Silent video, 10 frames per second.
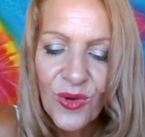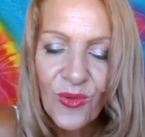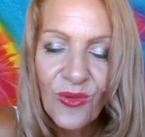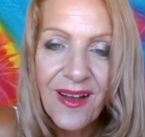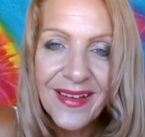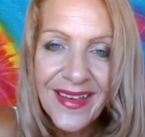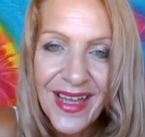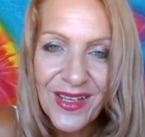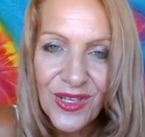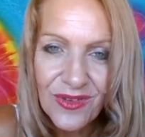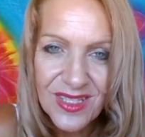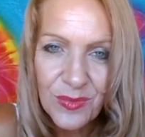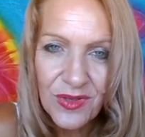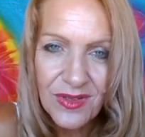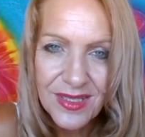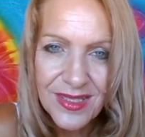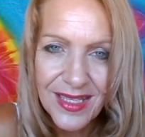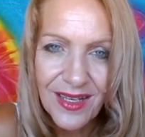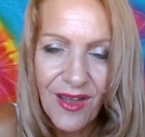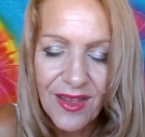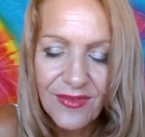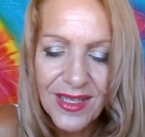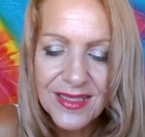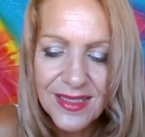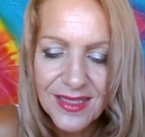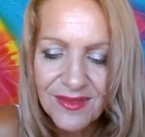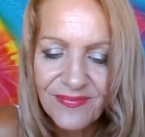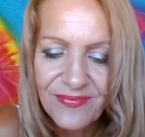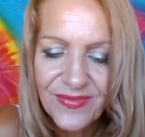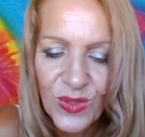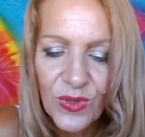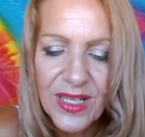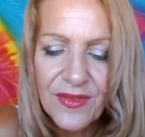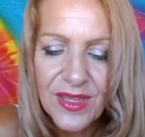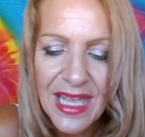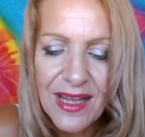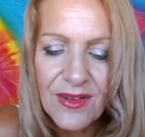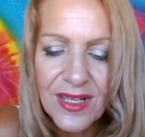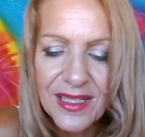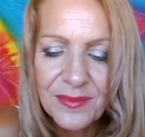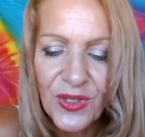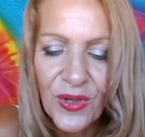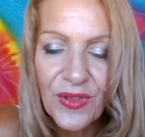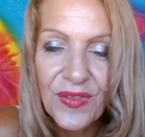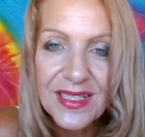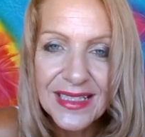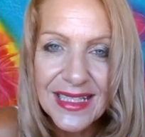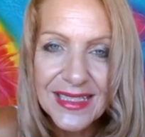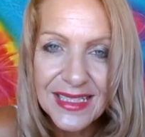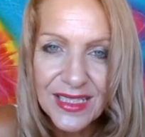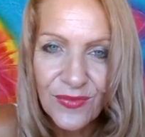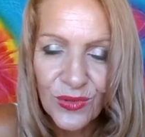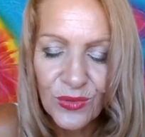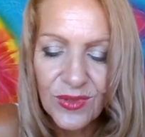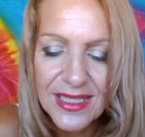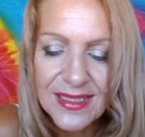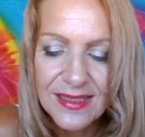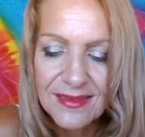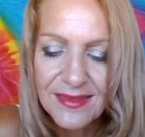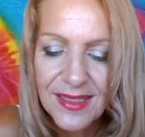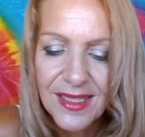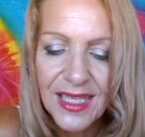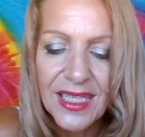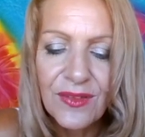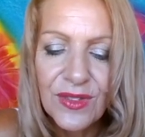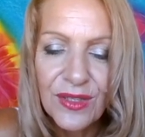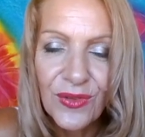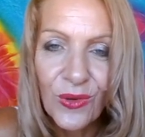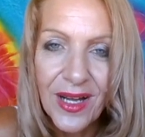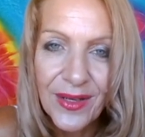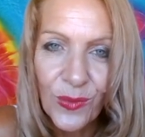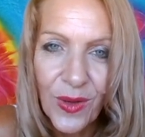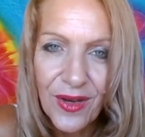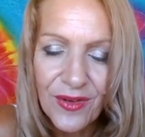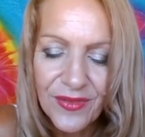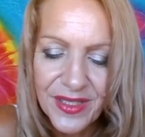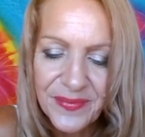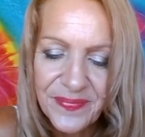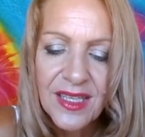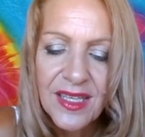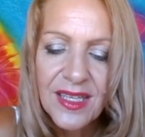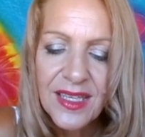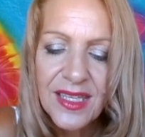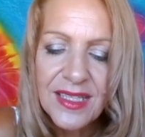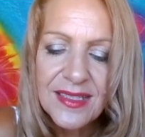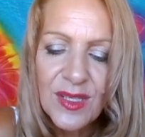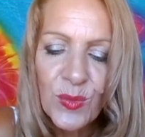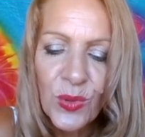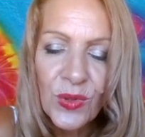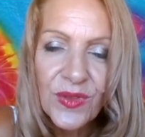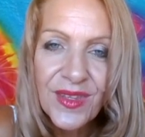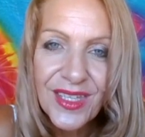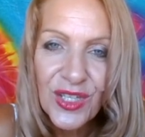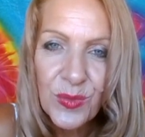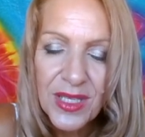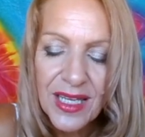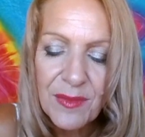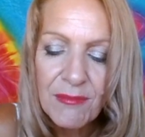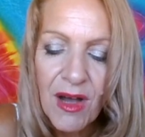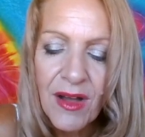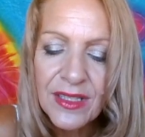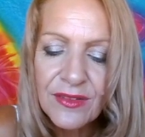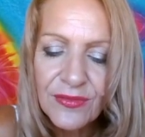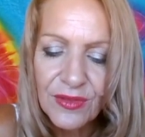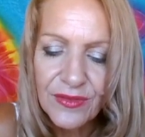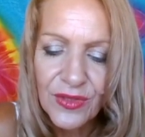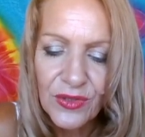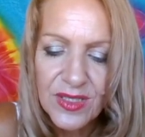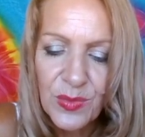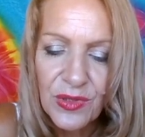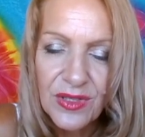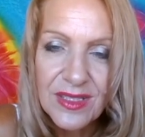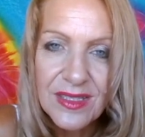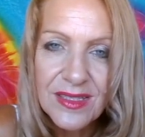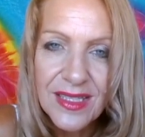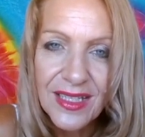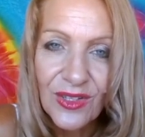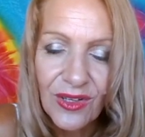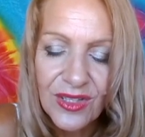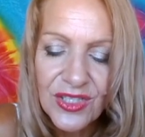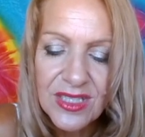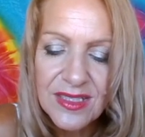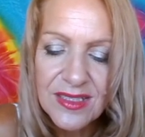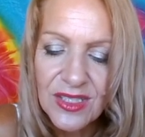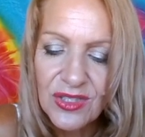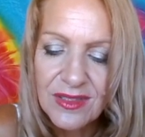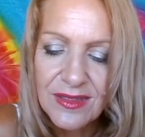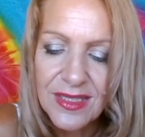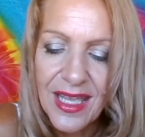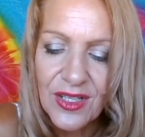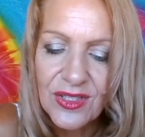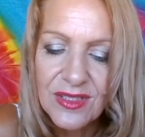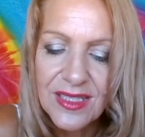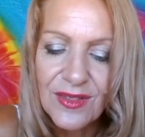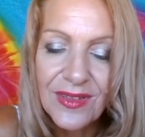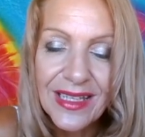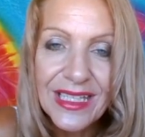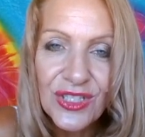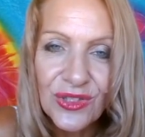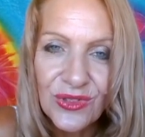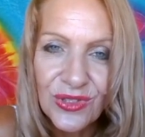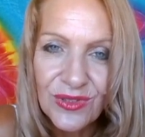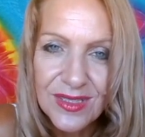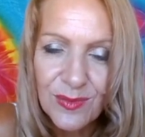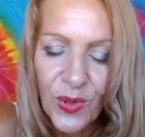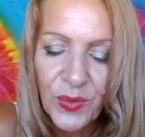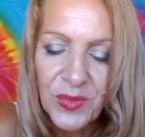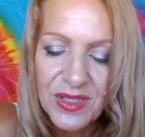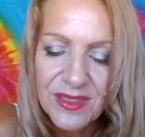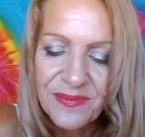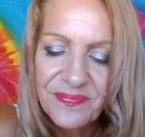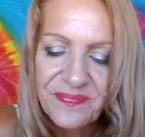Right now, you're experiencing a life lesson. Whatever the outcome, know that this lesson is for a reason, even if you're unaware of it. It is important that you become mindful of your experiences, acknowledging decisions and actions that have led you to this moment.